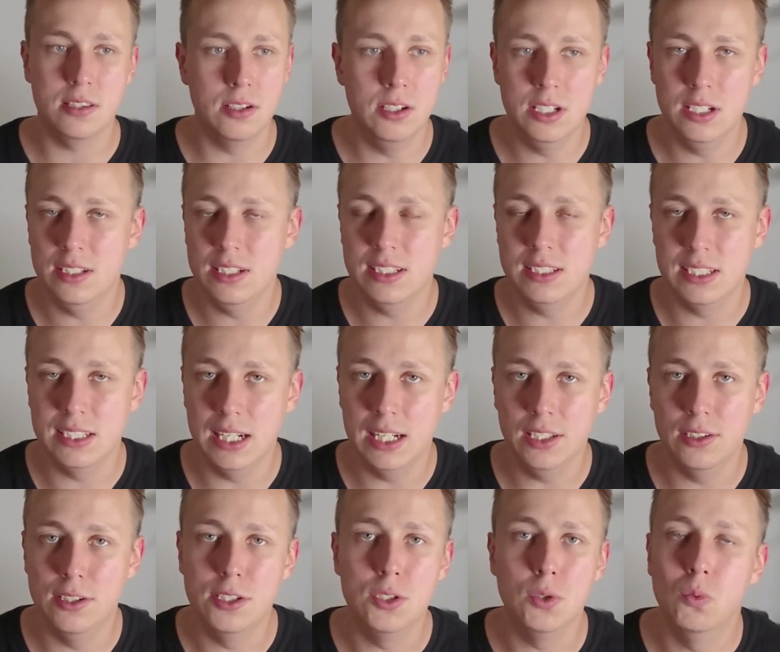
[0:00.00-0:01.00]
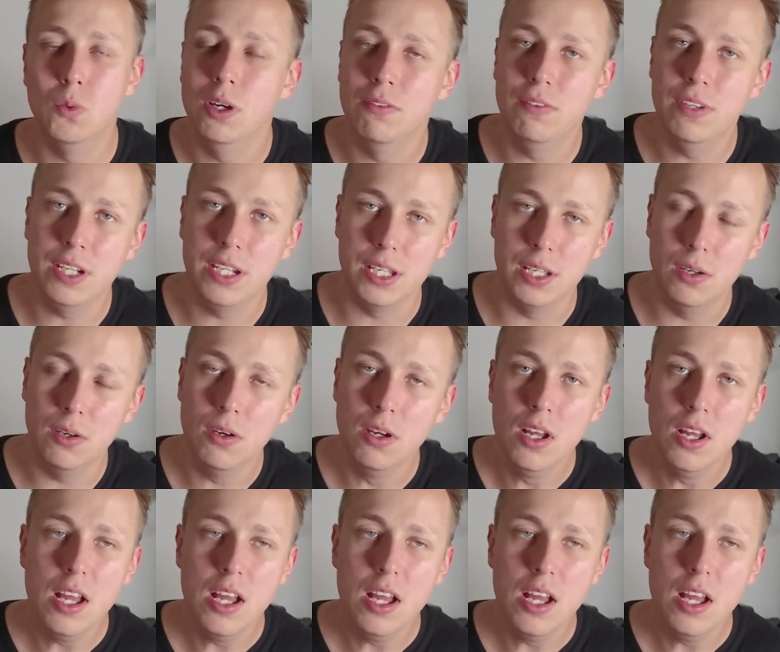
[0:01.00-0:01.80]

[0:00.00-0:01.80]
30 of these together into one video.